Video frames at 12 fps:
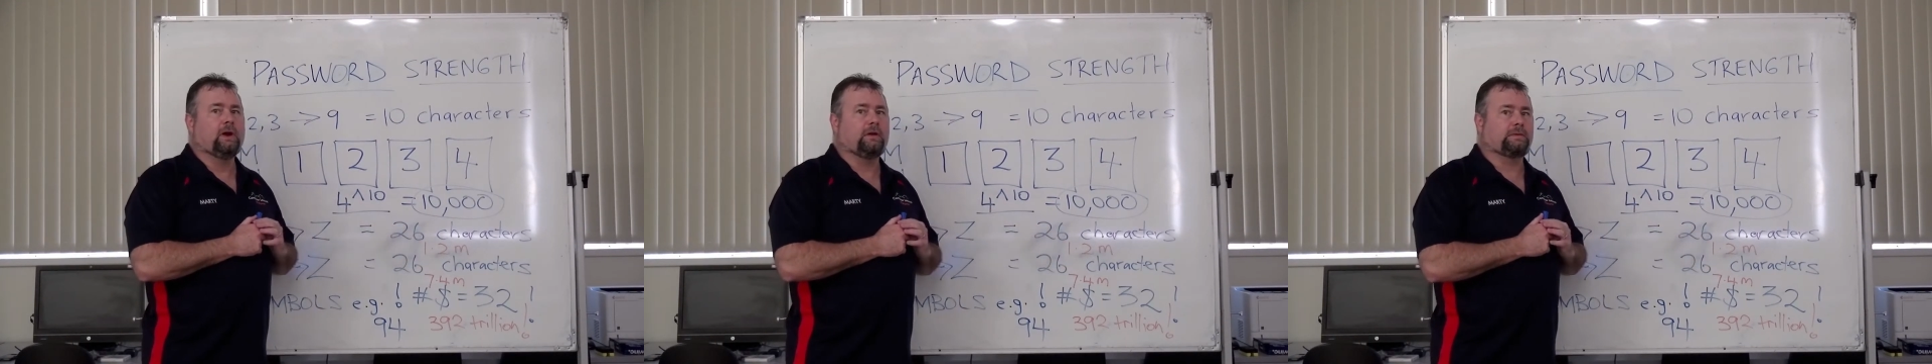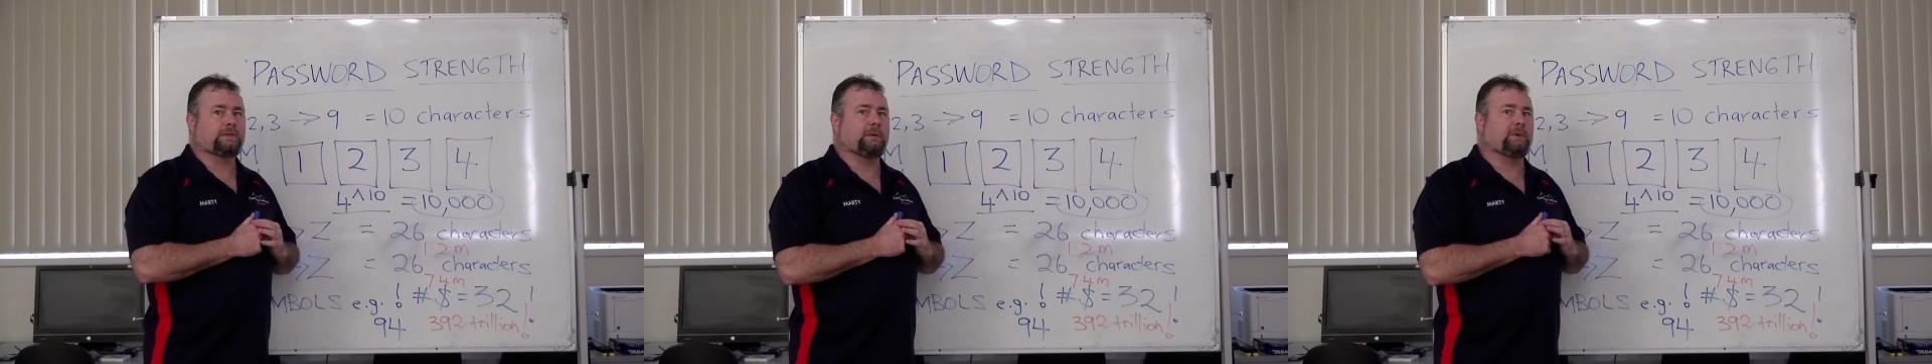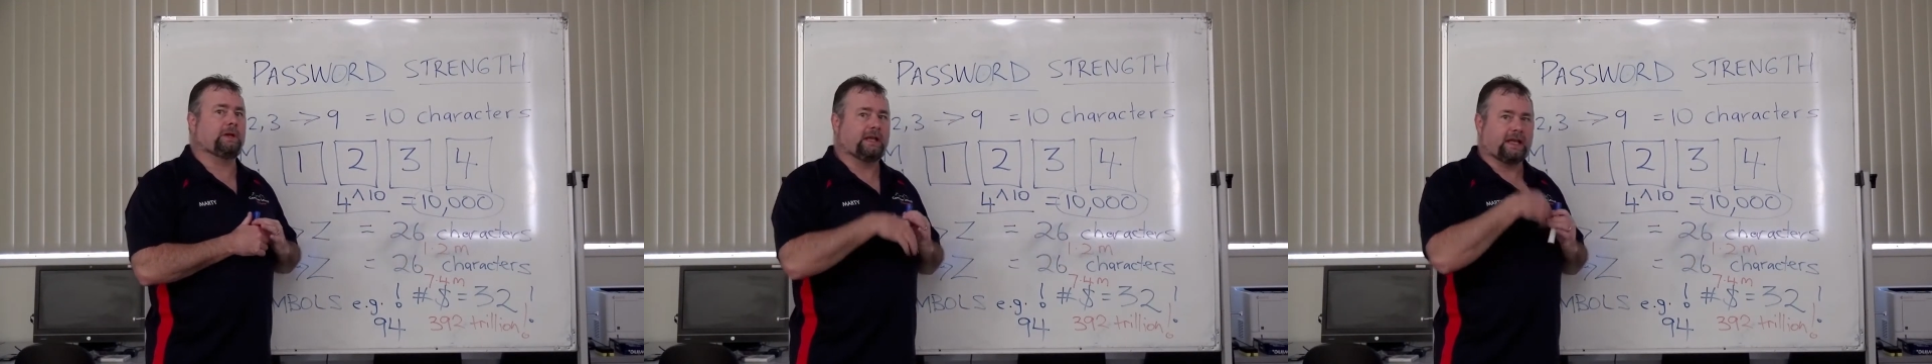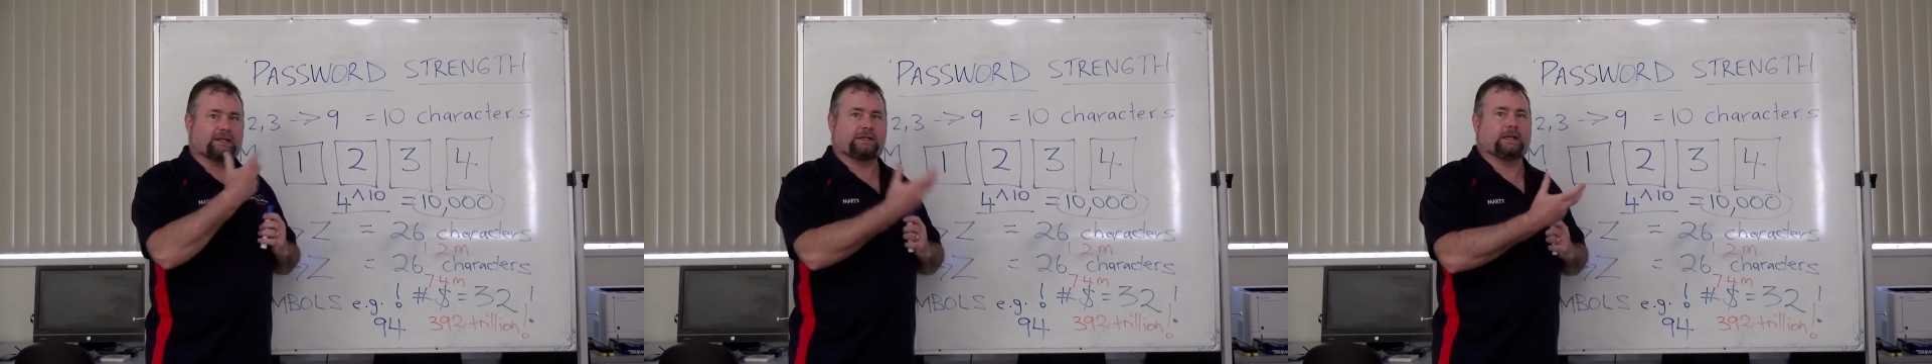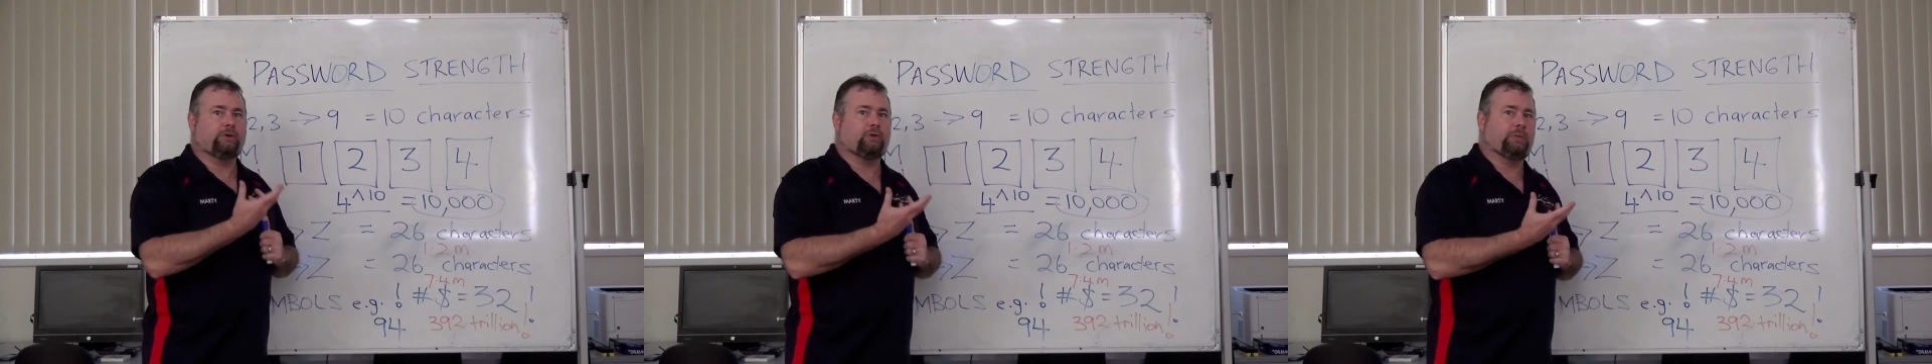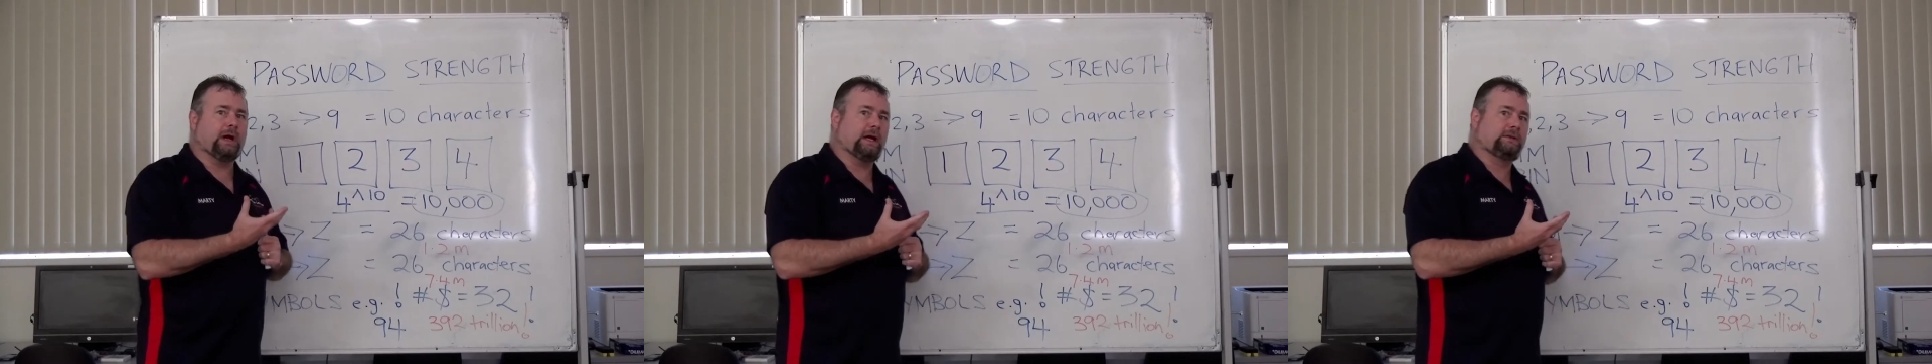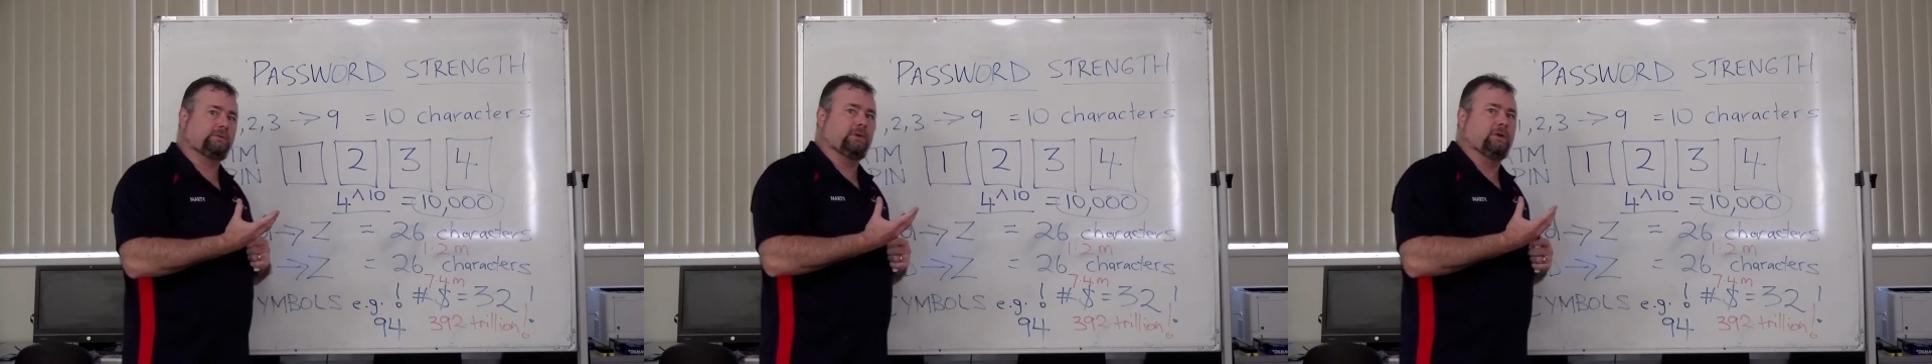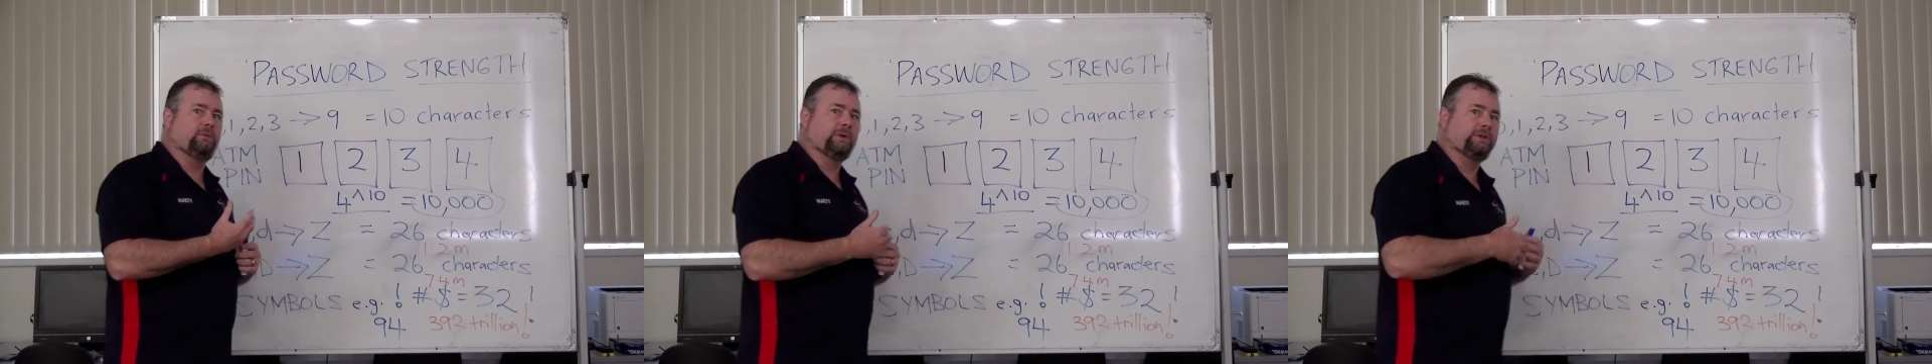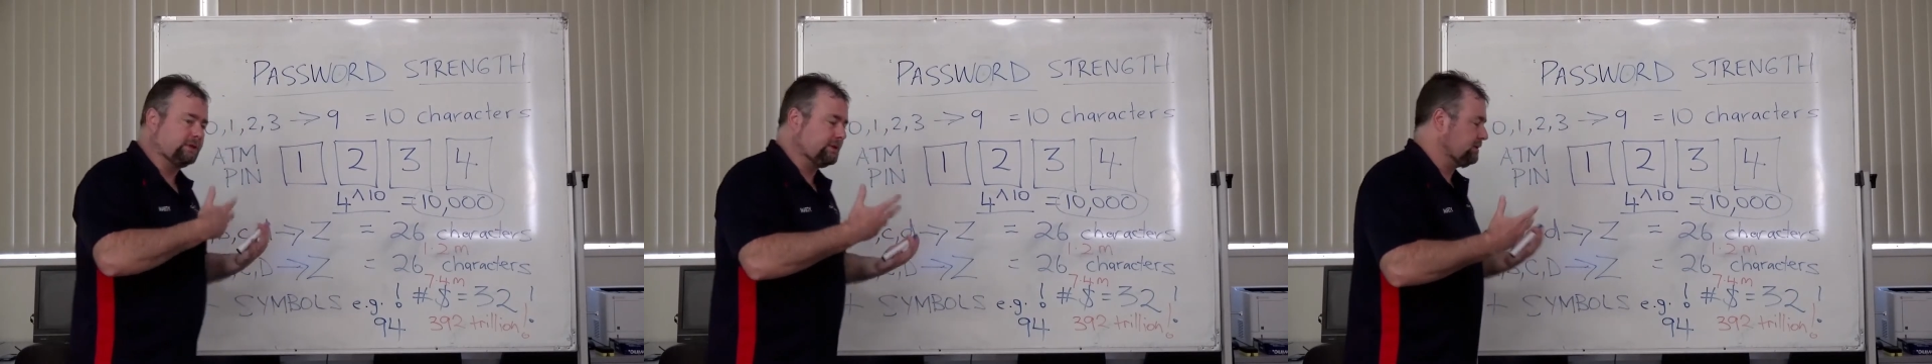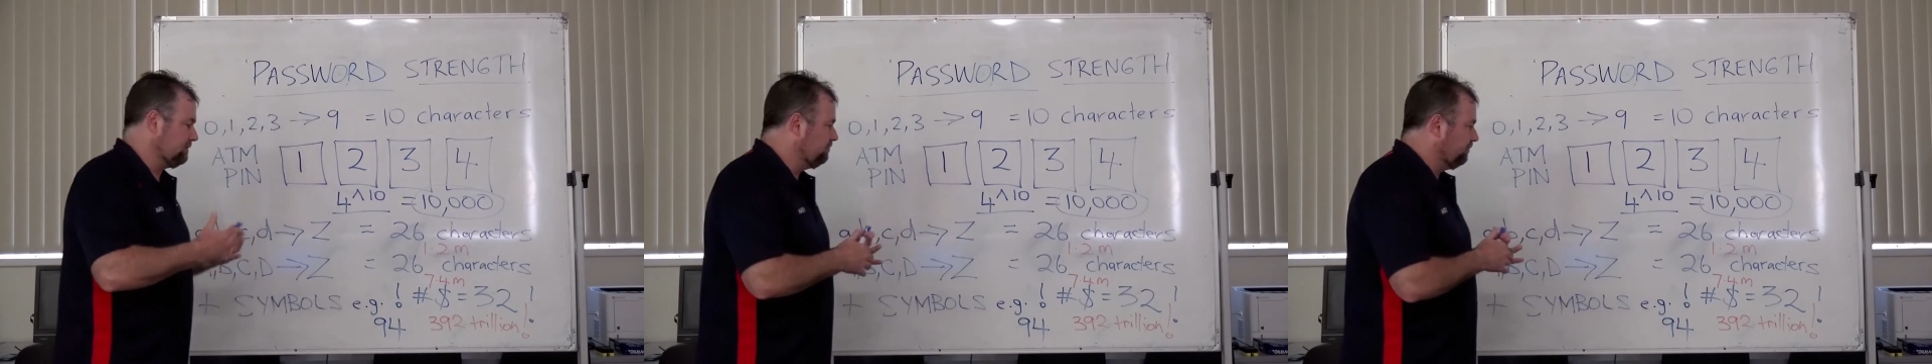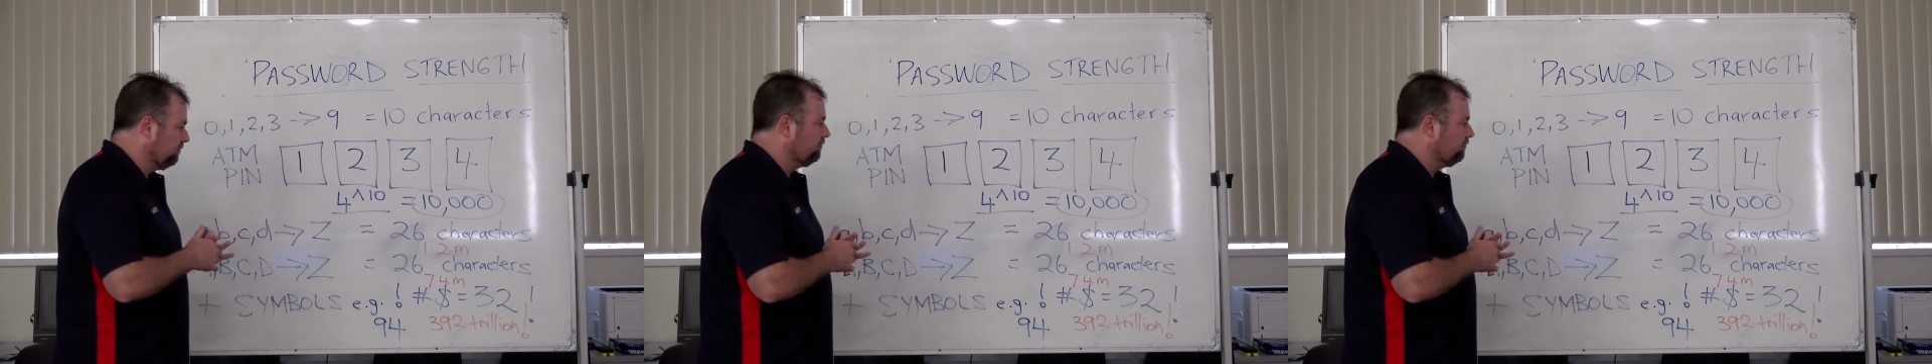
of someone guessing your password, which is